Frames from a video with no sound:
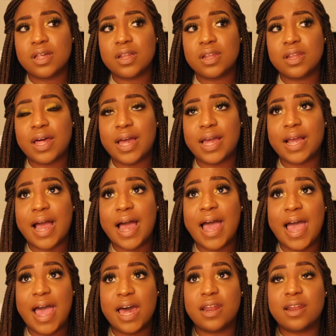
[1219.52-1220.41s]
Like
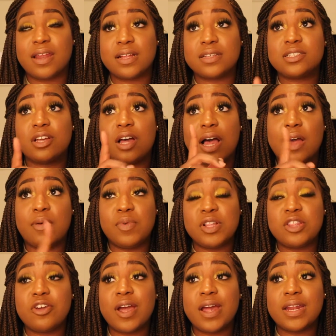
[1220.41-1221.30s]
I
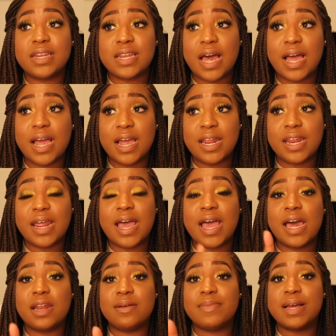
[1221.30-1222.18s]
went there at 9, I
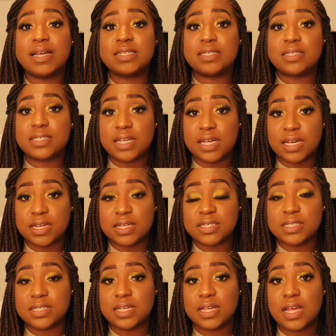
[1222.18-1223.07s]
had him at
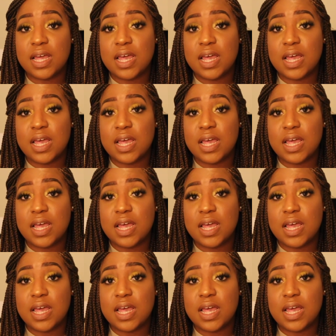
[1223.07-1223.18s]
6.